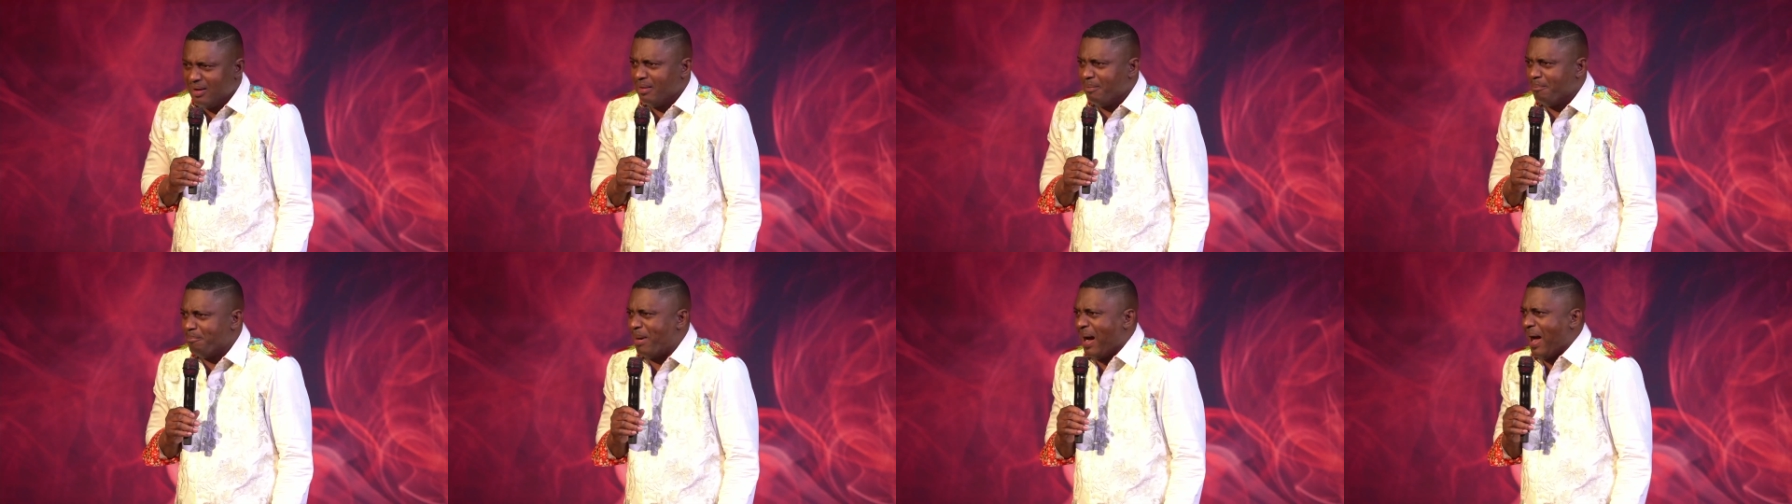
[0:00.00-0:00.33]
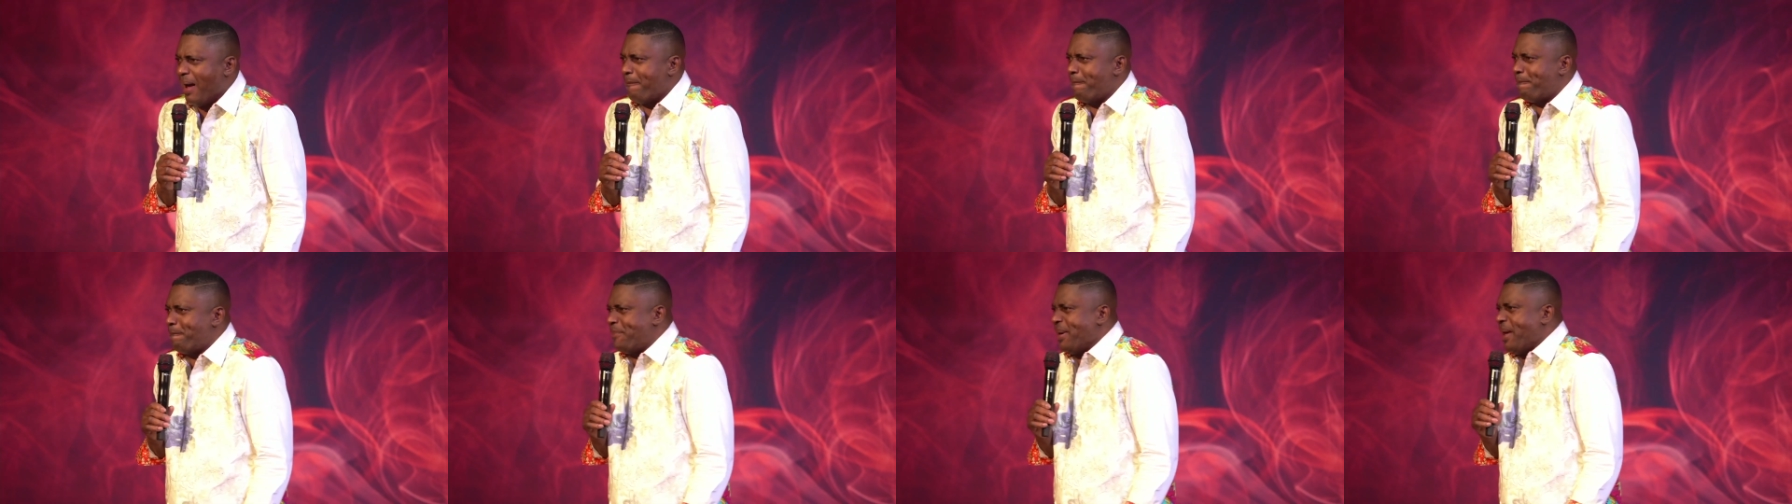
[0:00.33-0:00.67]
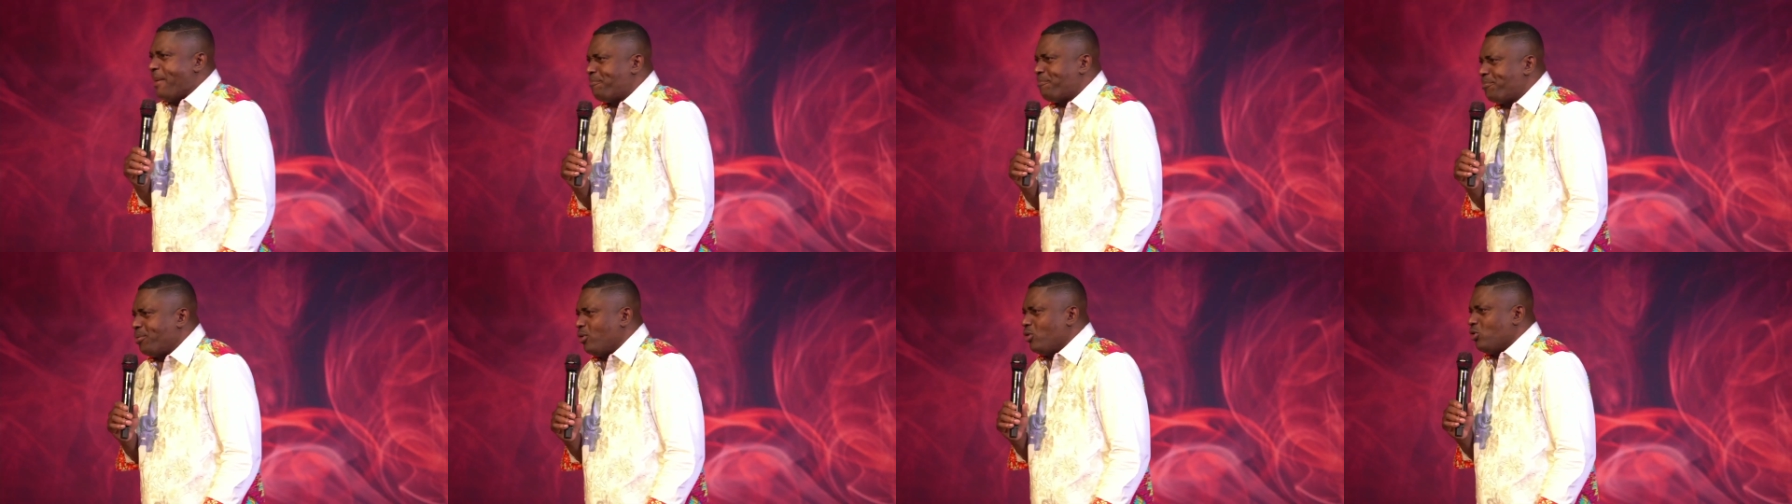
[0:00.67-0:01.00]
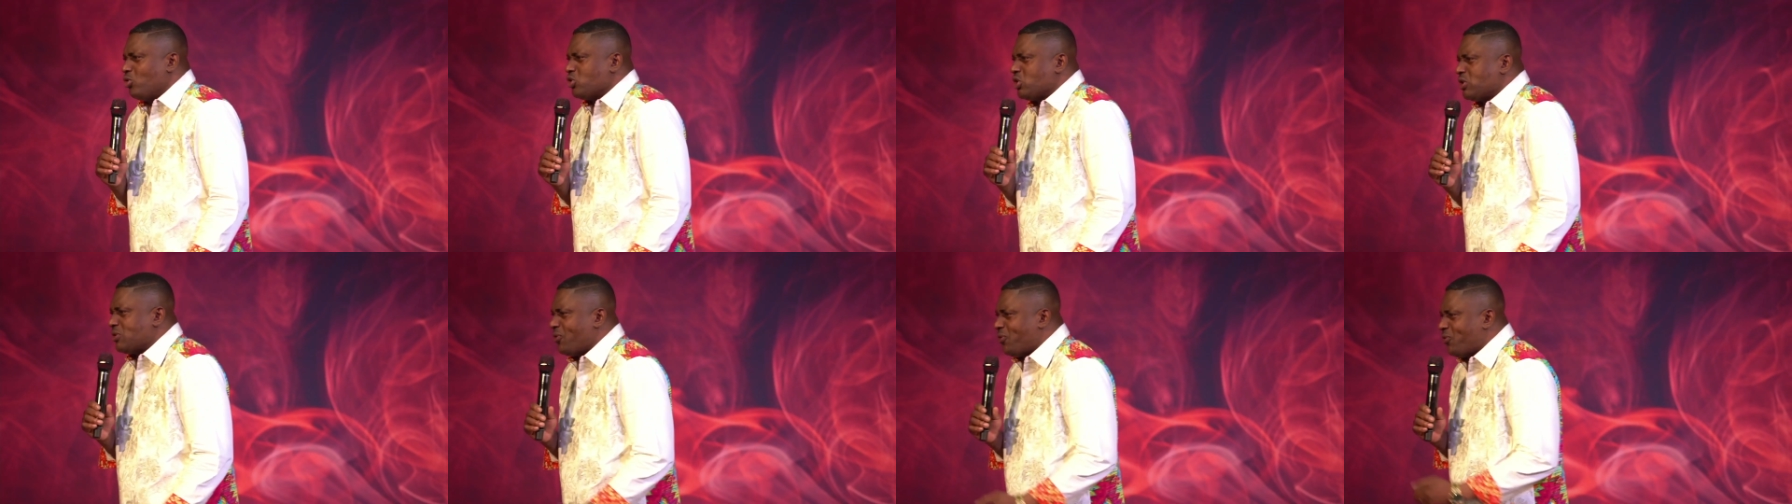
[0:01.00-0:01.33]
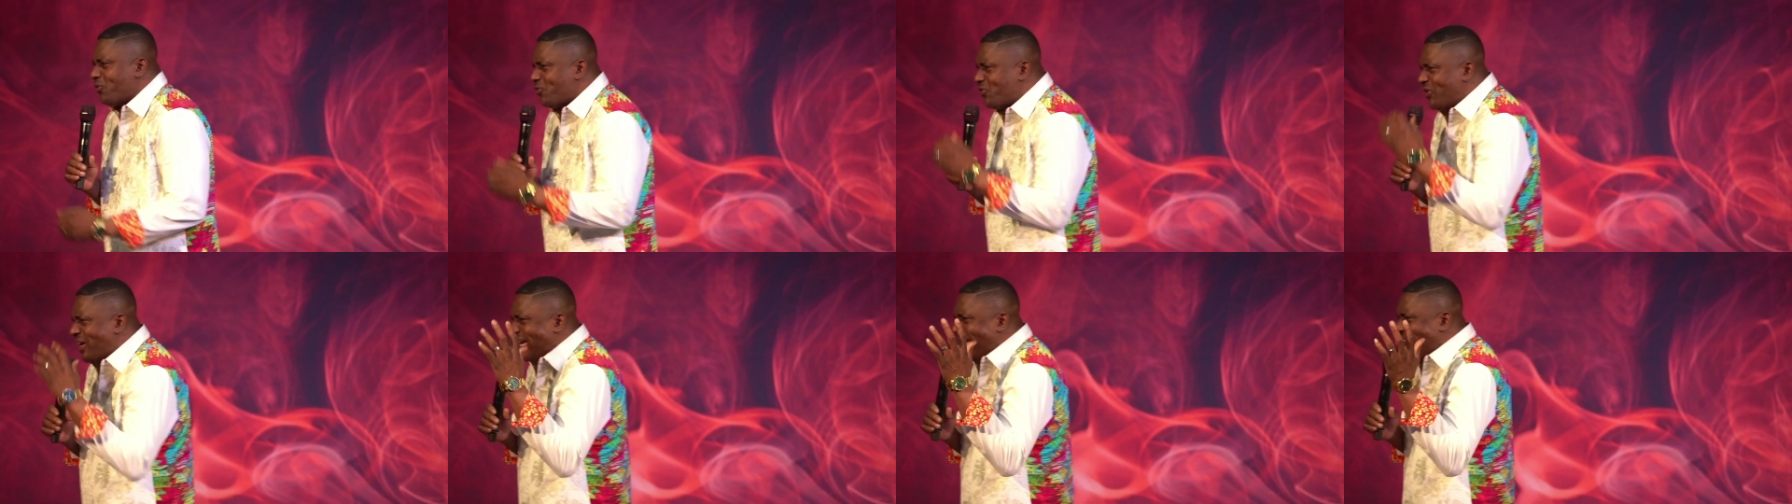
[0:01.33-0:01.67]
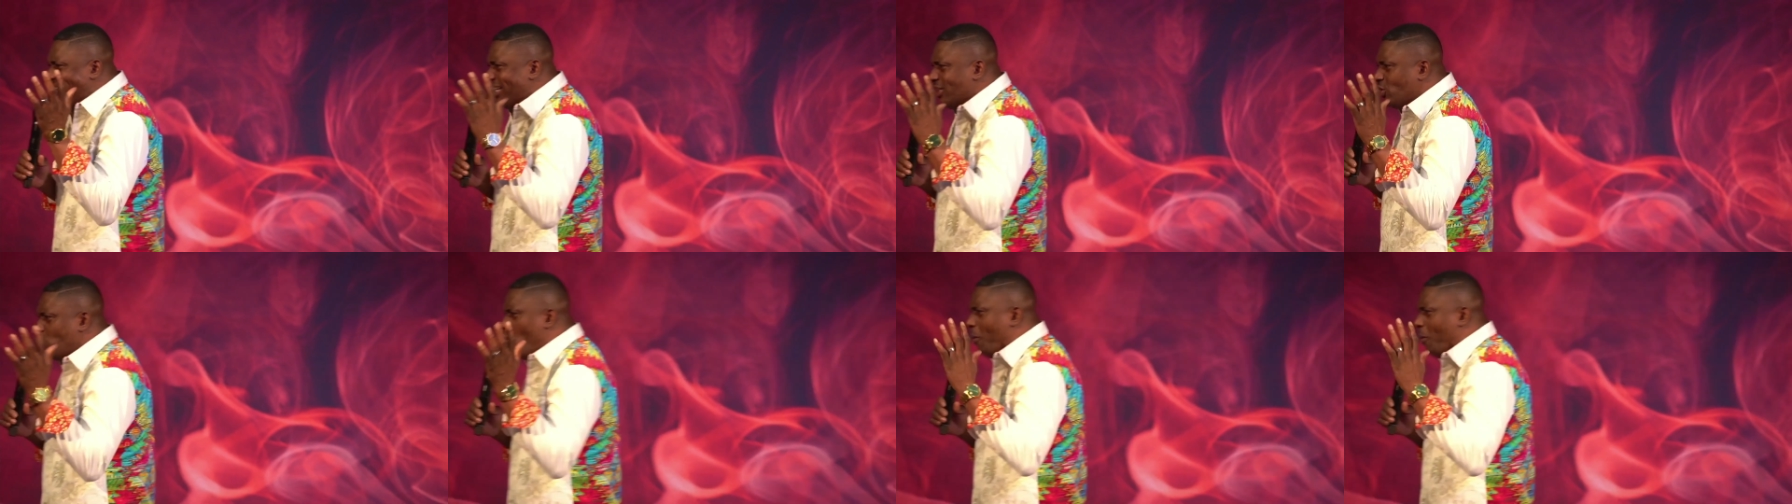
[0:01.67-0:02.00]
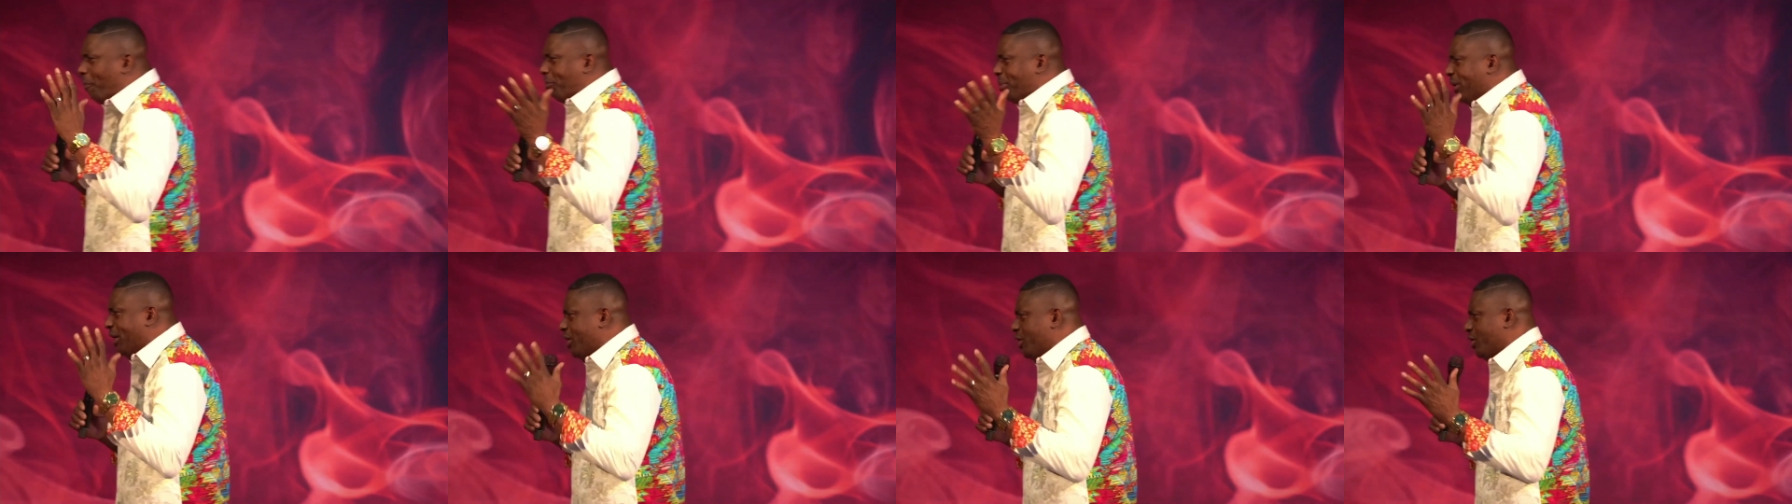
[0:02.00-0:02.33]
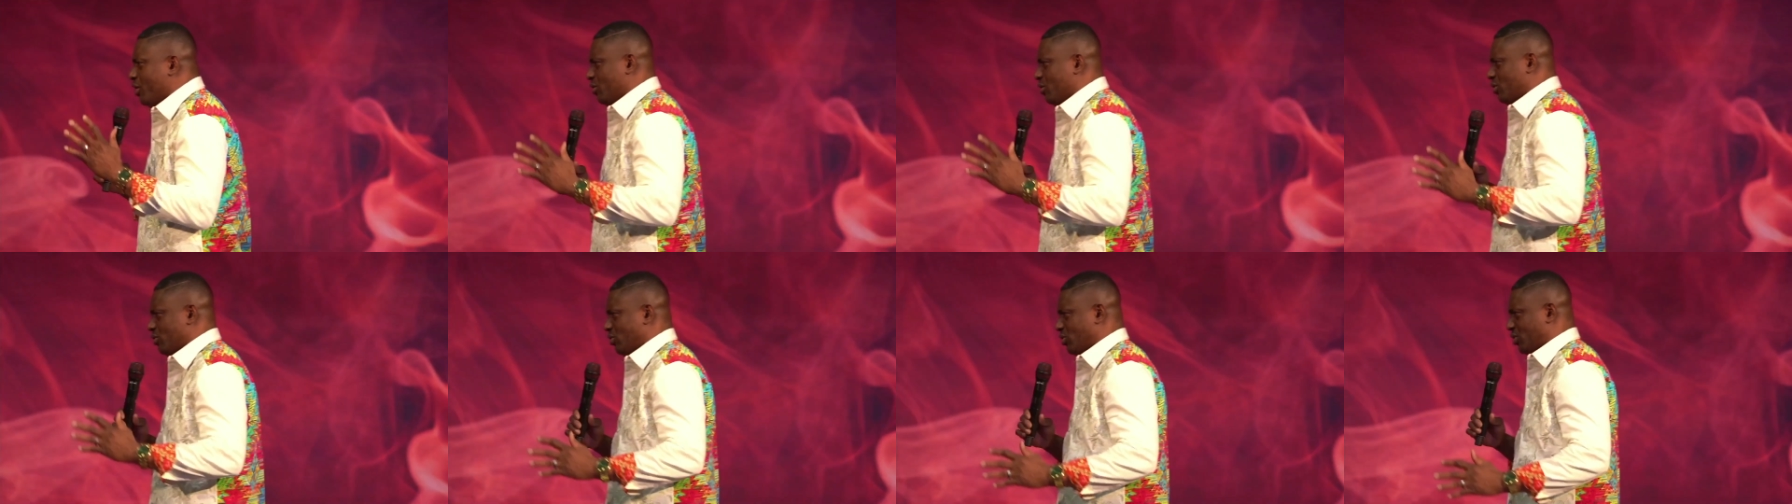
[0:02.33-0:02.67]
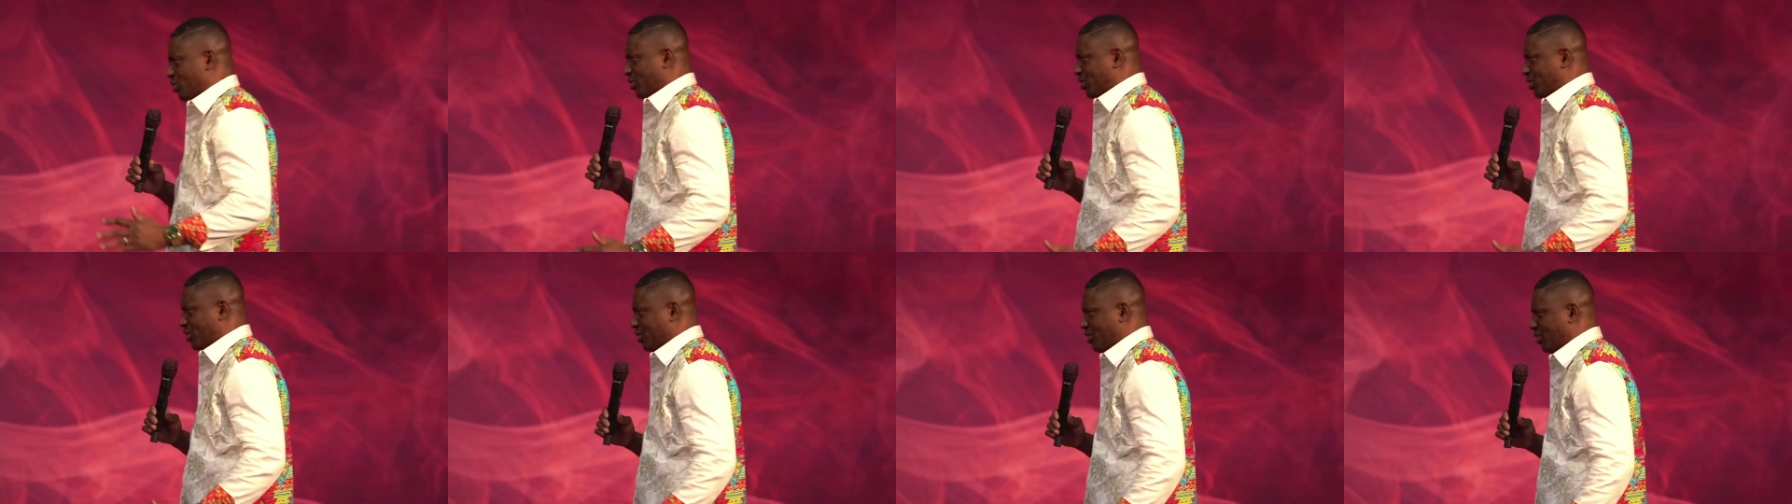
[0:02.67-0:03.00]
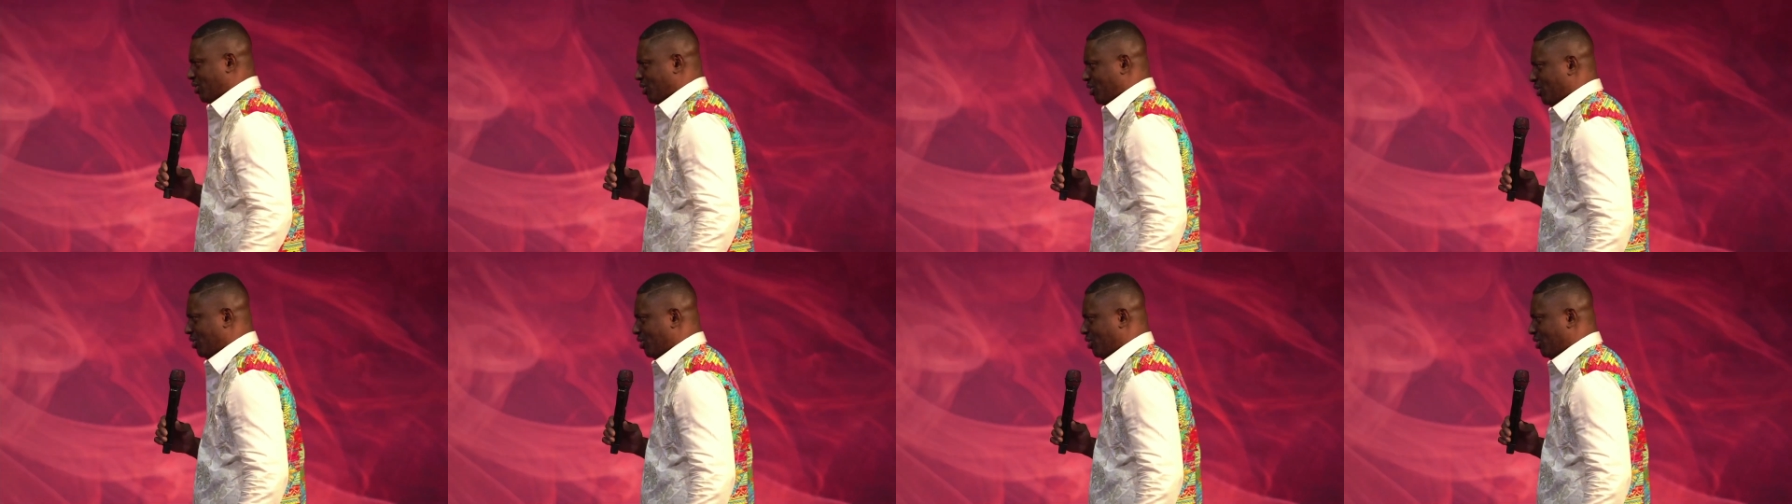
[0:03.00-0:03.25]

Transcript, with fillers: by people's fickle opinions.